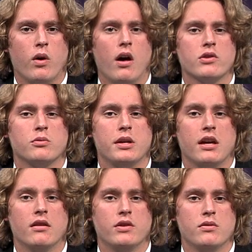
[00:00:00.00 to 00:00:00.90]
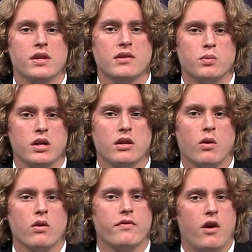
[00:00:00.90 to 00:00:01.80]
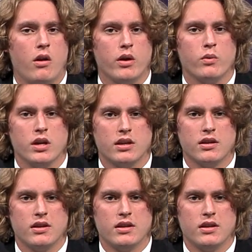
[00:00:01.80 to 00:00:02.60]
Wells will be interviewed this week or the following week.